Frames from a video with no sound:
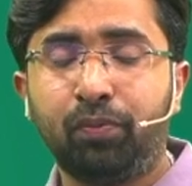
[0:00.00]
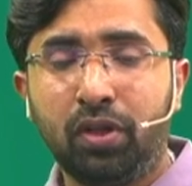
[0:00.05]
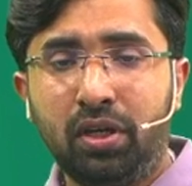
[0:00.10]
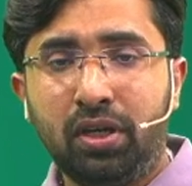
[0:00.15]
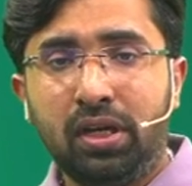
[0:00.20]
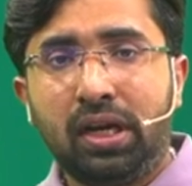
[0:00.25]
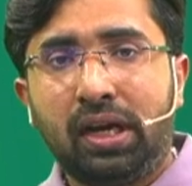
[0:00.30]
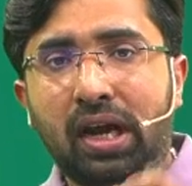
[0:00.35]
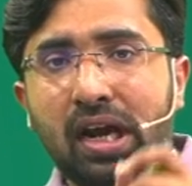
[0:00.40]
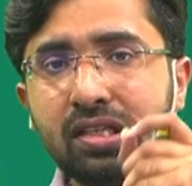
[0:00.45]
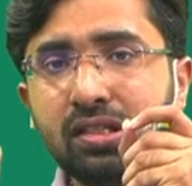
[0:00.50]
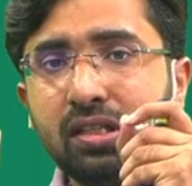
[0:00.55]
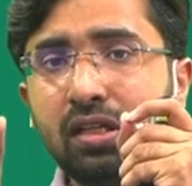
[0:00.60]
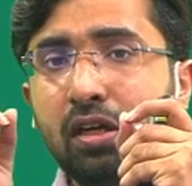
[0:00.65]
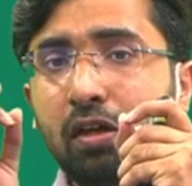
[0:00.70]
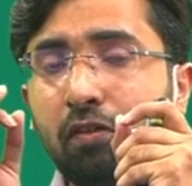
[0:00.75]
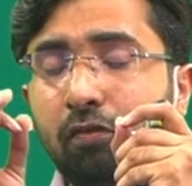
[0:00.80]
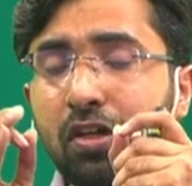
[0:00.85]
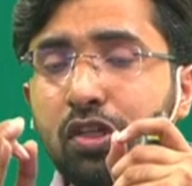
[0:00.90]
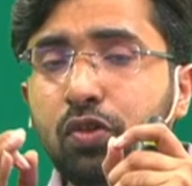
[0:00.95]
guys,
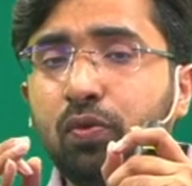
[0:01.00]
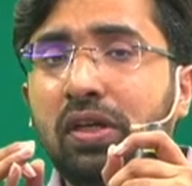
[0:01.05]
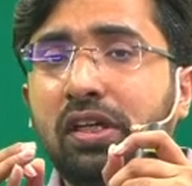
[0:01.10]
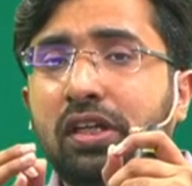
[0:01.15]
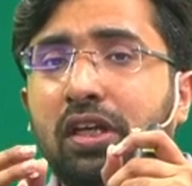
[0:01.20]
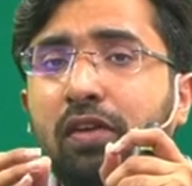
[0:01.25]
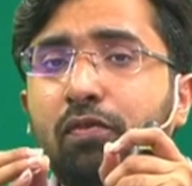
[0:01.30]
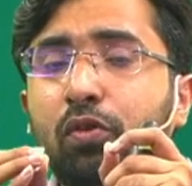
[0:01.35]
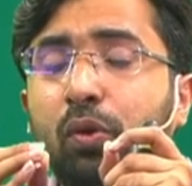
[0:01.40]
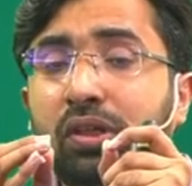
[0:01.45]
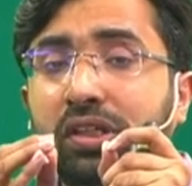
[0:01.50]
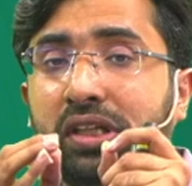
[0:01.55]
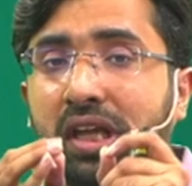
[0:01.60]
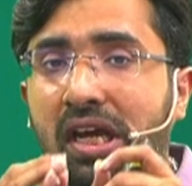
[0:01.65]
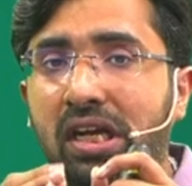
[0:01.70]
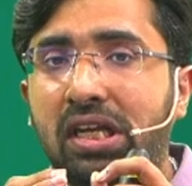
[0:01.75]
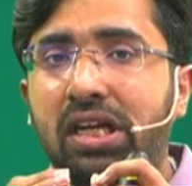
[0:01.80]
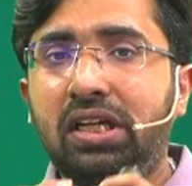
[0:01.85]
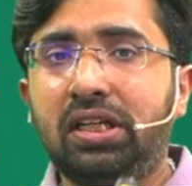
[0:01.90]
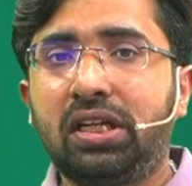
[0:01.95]
which will give you daily
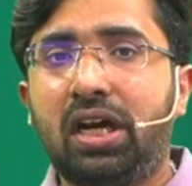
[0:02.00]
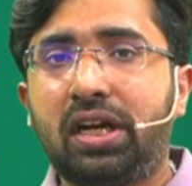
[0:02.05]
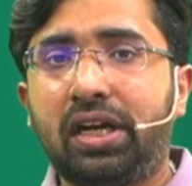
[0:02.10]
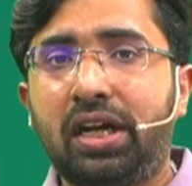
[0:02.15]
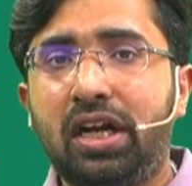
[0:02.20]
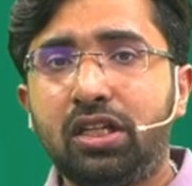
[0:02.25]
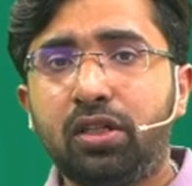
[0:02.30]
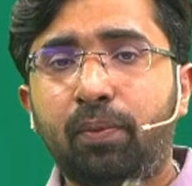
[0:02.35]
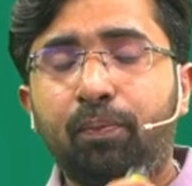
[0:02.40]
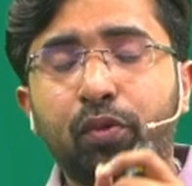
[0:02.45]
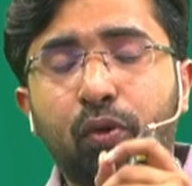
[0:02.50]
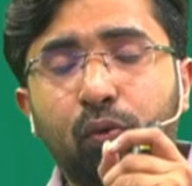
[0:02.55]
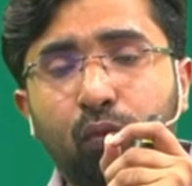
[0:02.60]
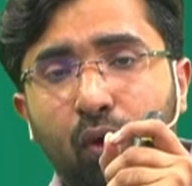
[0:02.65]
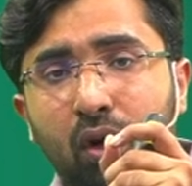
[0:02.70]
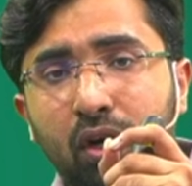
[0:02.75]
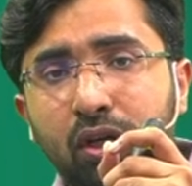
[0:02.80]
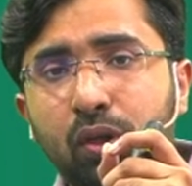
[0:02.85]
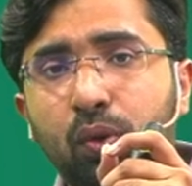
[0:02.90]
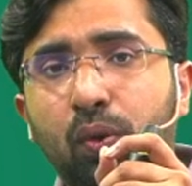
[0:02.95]
targets, what
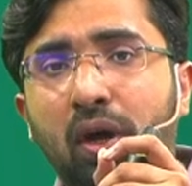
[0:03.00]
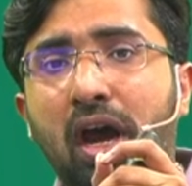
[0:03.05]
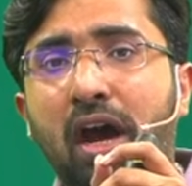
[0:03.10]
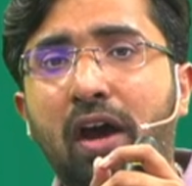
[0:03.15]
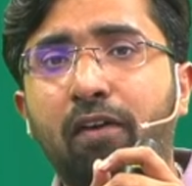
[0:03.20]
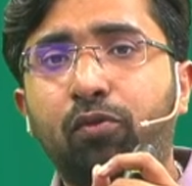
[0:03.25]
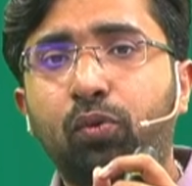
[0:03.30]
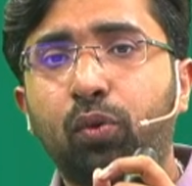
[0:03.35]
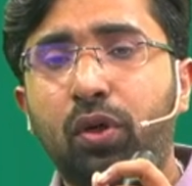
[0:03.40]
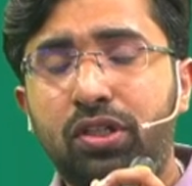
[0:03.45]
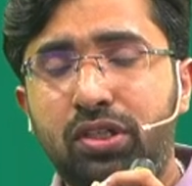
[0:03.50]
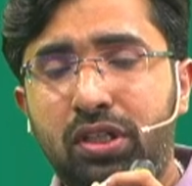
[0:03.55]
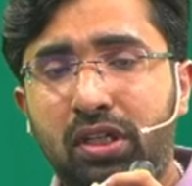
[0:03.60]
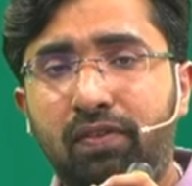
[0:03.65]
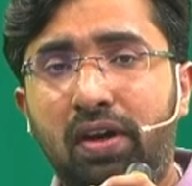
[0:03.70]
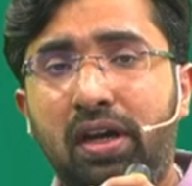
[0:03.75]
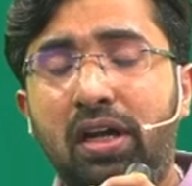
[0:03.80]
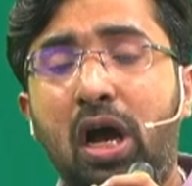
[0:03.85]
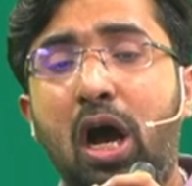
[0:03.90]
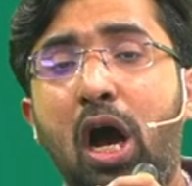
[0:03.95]
you have to achieve and
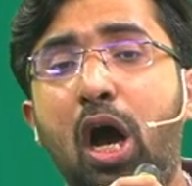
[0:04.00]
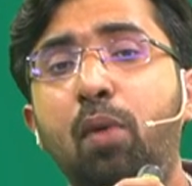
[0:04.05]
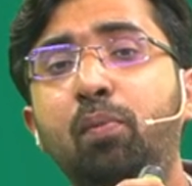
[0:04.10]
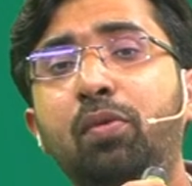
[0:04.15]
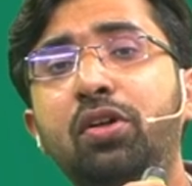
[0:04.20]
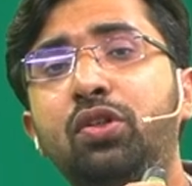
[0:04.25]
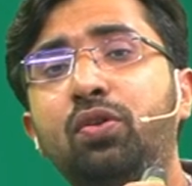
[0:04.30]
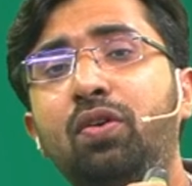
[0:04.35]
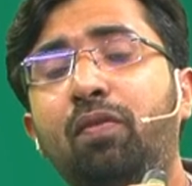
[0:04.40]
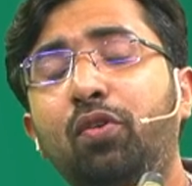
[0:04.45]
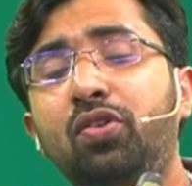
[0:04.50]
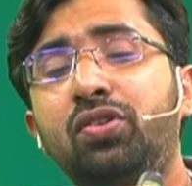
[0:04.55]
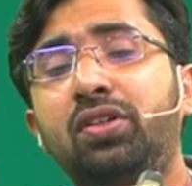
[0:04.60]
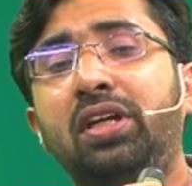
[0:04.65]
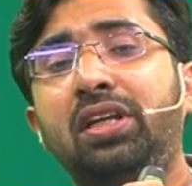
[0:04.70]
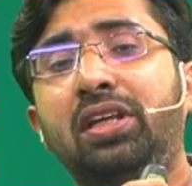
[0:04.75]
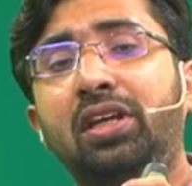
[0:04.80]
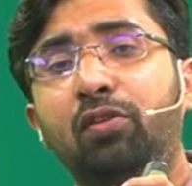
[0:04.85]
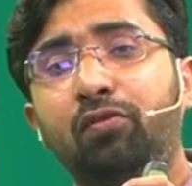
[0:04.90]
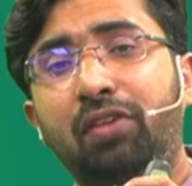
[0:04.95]
how much you have to study in
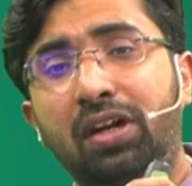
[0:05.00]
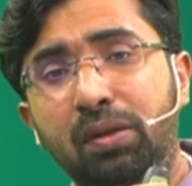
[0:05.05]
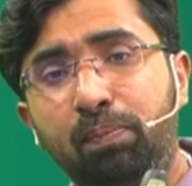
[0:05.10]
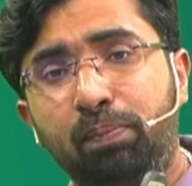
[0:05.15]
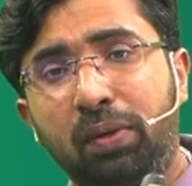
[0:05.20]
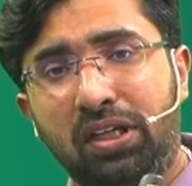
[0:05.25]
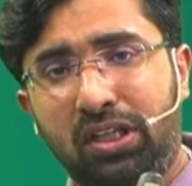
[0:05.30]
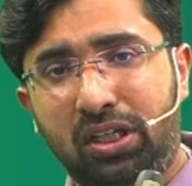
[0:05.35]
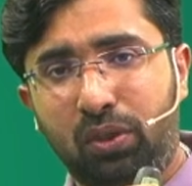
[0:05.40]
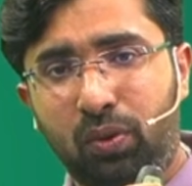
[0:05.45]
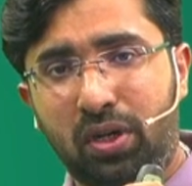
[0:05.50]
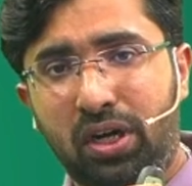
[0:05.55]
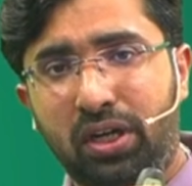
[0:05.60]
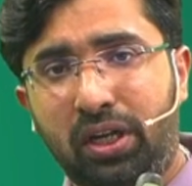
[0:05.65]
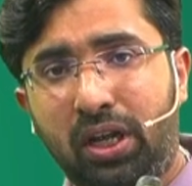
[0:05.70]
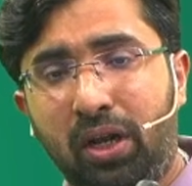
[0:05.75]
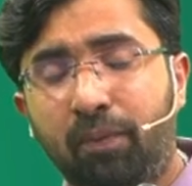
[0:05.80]
one particular day.